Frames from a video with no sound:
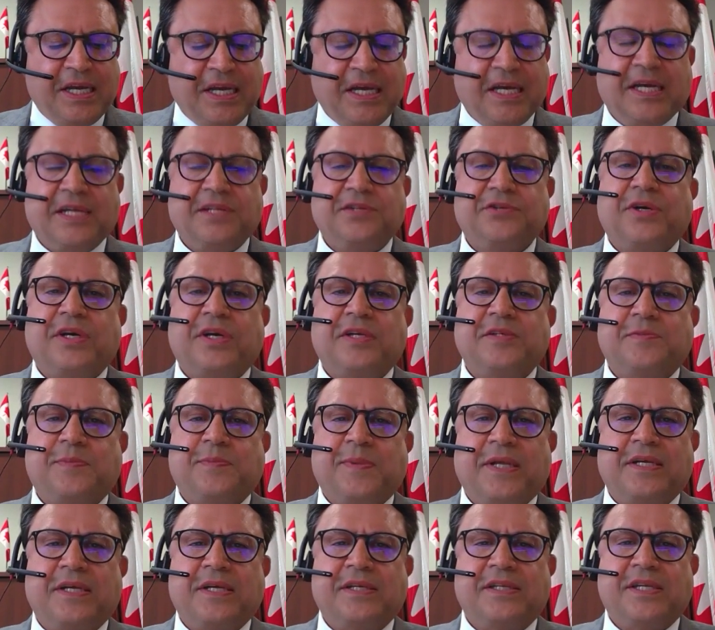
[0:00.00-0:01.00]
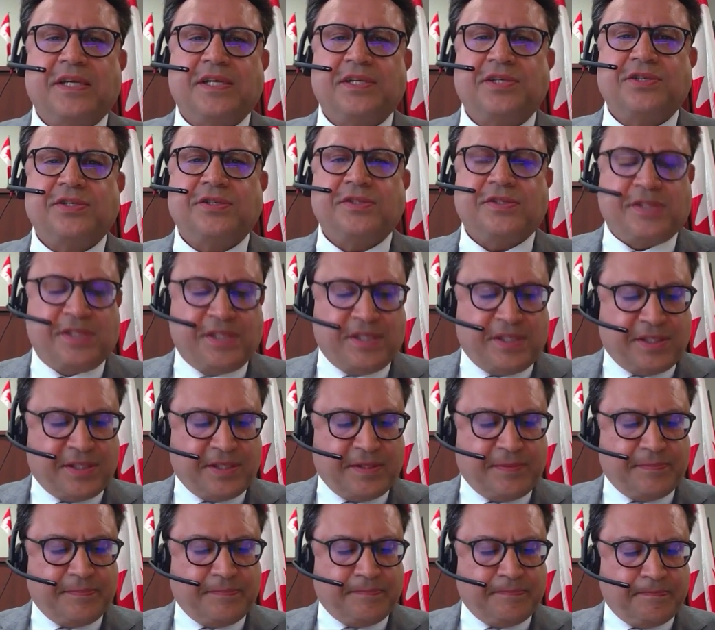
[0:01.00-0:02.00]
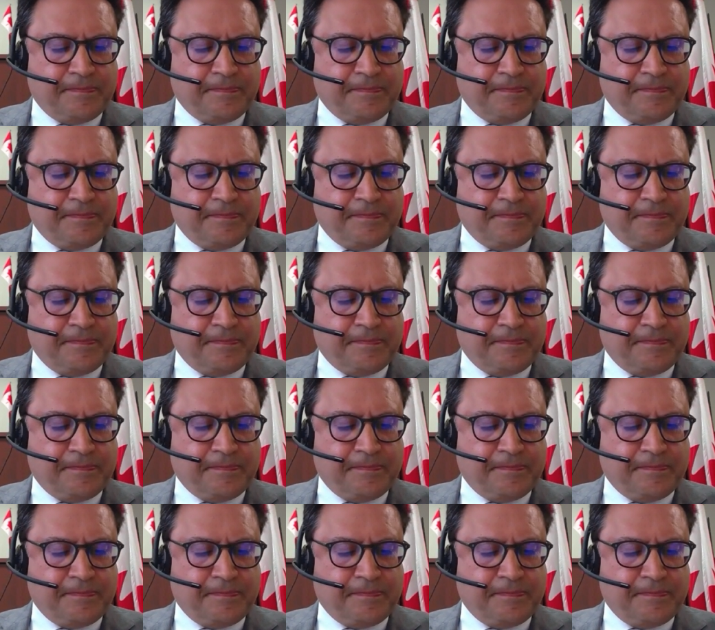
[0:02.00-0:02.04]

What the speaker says: and transplantation system.